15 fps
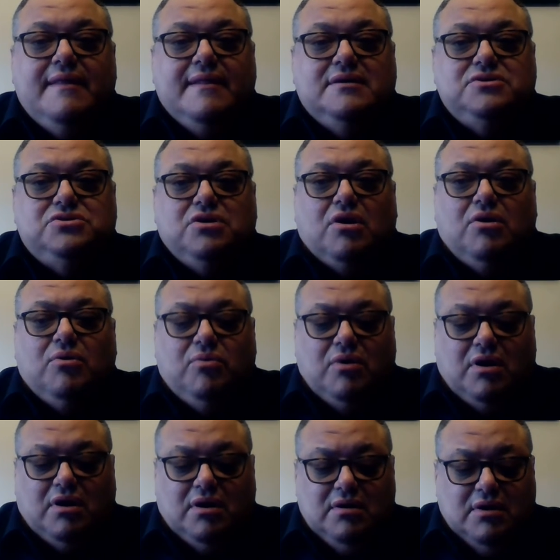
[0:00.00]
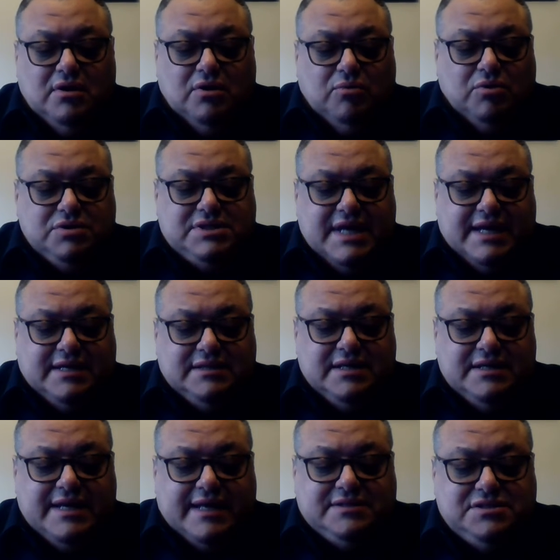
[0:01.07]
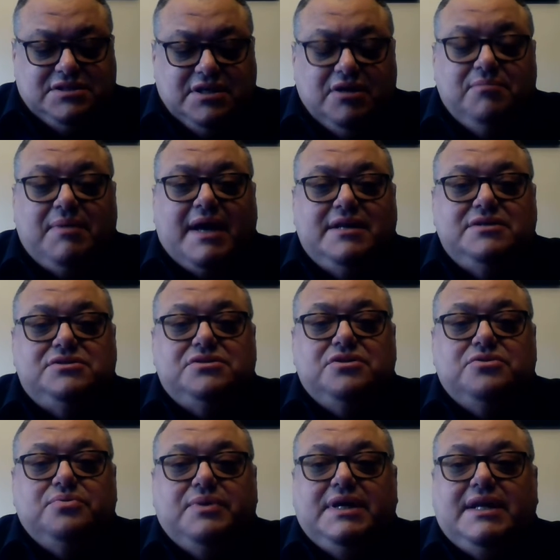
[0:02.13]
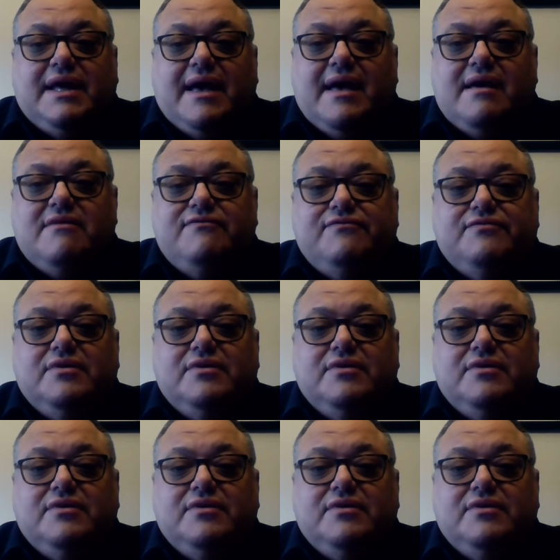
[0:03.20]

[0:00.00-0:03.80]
So uh, we're taking the Nets here minus the three and a half